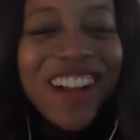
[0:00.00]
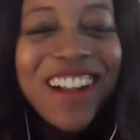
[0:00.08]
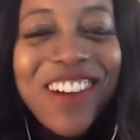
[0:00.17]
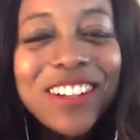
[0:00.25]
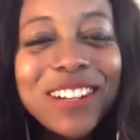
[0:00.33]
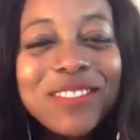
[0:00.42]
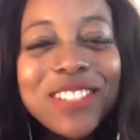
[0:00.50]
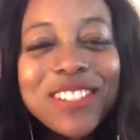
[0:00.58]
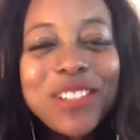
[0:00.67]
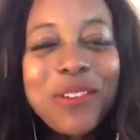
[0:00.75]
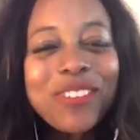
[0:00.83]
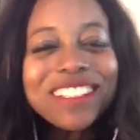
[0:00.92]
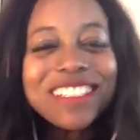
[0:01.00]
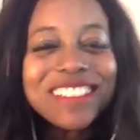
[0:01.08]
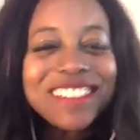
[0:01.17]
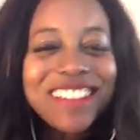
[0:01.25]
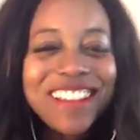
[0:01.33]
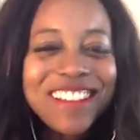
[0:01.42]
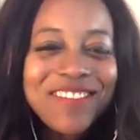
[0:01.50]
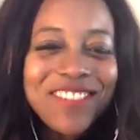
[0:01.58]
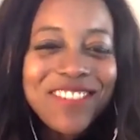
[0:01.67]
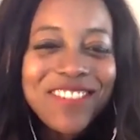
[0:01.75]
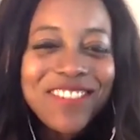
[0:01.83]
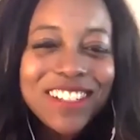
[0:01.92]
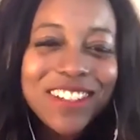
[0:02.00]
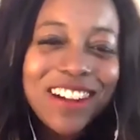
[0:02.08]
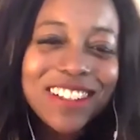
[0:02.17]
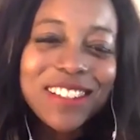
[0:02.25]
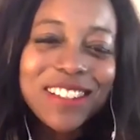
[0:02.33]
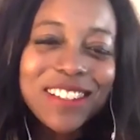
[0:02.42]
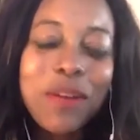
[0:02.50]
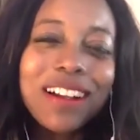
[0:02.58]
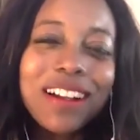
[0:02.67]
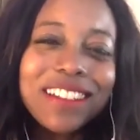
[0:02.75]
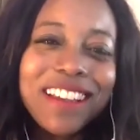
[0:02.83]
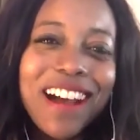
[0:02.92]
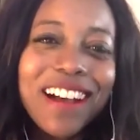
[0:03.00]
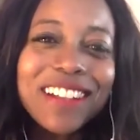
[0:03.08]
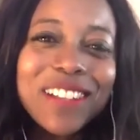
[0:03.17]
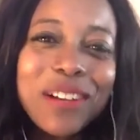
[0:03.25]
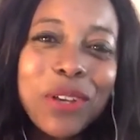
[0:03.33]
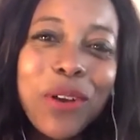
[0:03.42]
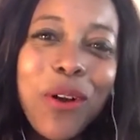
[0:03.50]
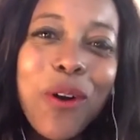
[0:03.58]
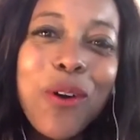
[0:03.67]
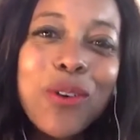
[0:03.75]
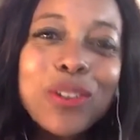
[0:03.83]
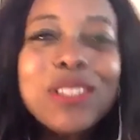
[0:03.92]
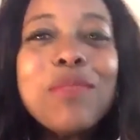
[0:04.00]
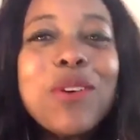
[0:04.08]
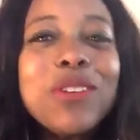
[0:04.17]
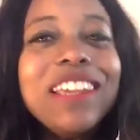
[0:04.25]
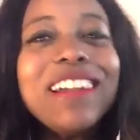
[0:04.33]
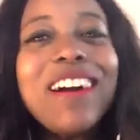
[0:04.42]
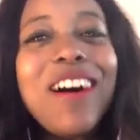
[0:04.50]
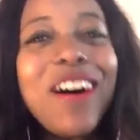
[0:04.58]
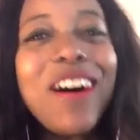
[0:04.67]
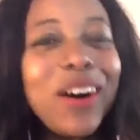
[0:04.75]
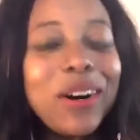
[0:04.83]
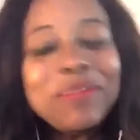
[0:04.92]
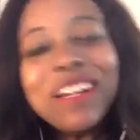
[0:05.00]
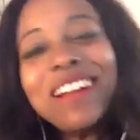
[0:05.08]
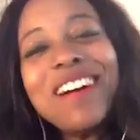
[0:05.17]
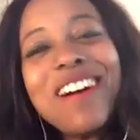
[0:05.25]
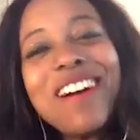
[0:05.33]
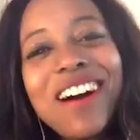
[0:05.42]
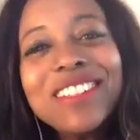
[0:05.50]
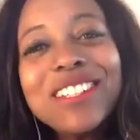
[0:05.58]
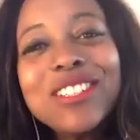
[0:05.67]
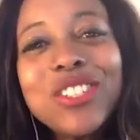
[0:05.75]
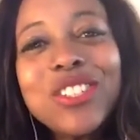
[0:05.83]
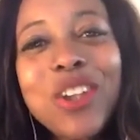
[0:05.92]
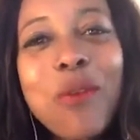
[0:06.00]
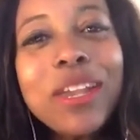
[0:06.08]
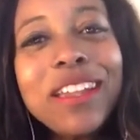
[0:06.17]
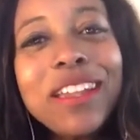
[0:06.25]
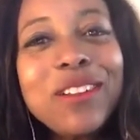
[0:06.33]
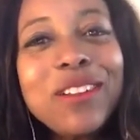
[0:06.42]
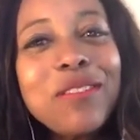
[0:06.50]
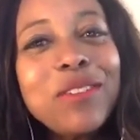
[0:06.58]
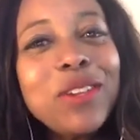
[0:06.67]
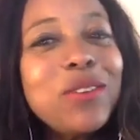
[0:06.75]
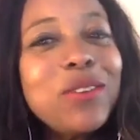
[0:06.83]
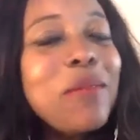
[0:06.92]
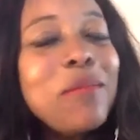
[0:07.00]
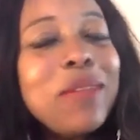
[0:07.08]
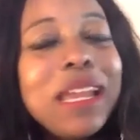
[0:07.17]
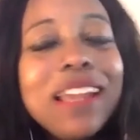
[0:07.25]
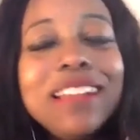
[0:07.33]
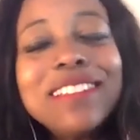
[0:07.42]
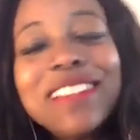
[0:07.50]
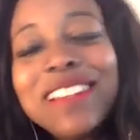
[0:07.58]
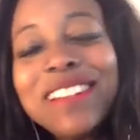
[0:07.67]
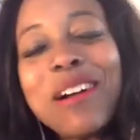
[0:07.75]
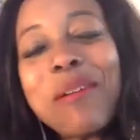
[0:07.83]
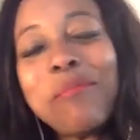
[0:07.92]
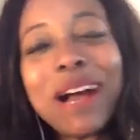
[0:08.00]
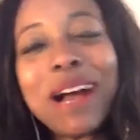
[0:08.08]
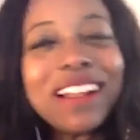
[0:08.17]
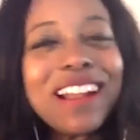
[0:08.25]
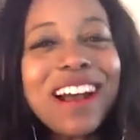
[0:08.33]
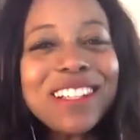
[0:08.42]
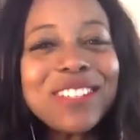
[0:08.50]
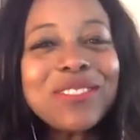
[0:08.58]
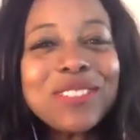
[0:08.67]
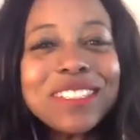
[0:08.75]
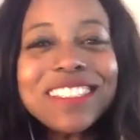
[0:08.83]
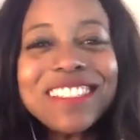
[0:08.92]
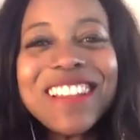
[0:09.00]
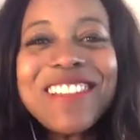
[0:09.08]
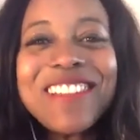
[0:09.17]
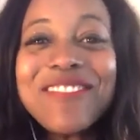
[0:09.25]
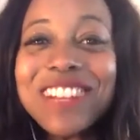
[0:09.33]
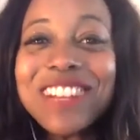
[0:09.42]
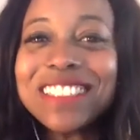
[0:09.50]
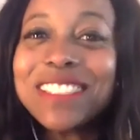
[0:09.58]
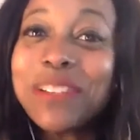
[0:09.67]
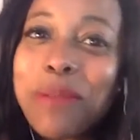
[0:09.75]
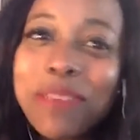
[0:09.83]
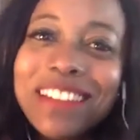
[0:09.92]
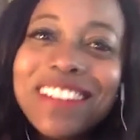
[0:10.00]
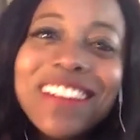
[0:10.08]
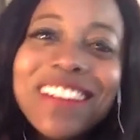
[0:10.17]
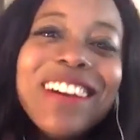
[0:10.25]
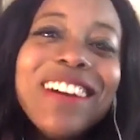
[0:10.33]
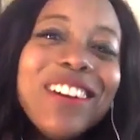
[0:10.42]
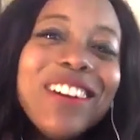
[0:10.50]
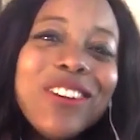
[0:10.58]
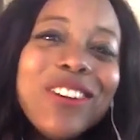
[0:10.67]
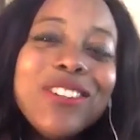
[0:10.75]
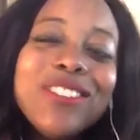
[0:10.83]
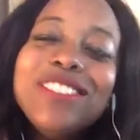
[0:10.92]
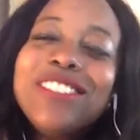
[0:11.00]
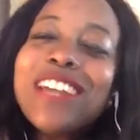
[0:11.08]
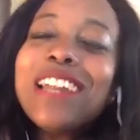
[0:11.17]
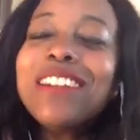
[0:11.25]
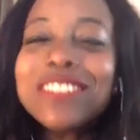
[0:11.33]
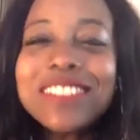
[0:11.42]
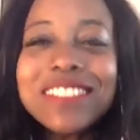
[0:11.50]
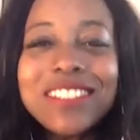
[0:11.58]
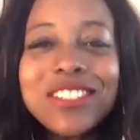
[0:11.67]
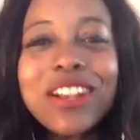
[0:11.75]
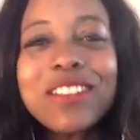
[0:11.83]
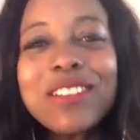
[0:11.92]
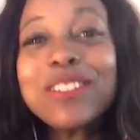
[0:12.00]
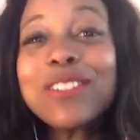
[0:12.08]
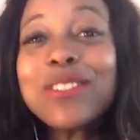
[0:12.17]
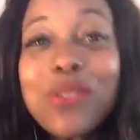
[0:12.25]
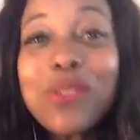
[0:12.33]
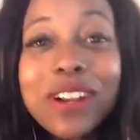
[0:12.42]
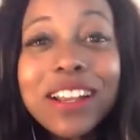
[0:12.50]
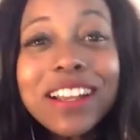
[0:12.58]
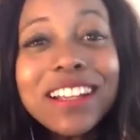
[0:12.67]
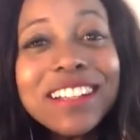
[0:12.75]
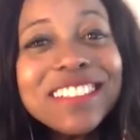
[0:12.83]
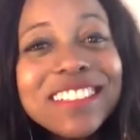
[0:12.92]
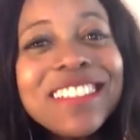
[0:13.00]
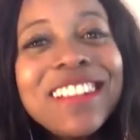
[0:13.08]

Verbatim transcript: welcome to the Real Estate Investor Goddesses podcast. I'm your host, Monique Holm. On this show, we interview amazing, badass real estate investing women who generously share their stories,